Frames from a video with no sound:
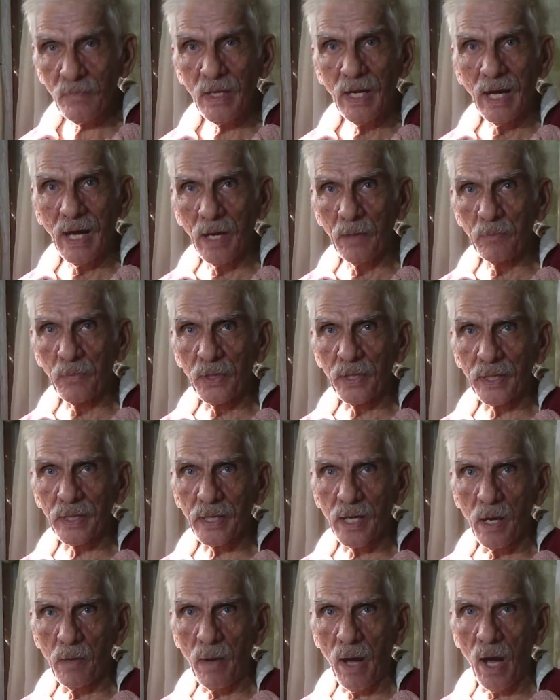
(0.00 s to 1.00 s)
I'm going to
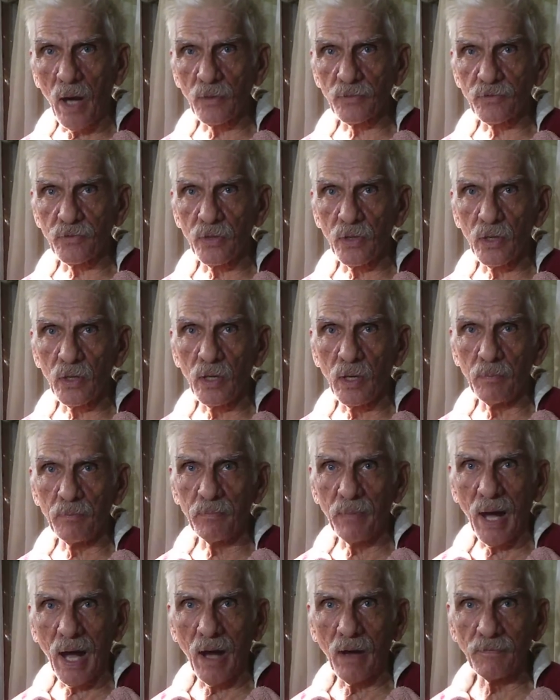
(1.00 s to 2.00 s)
come out to
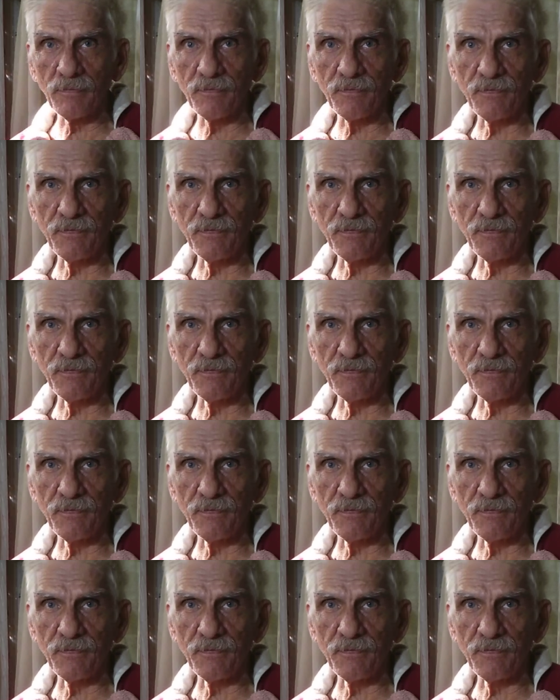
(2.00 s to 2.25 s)
about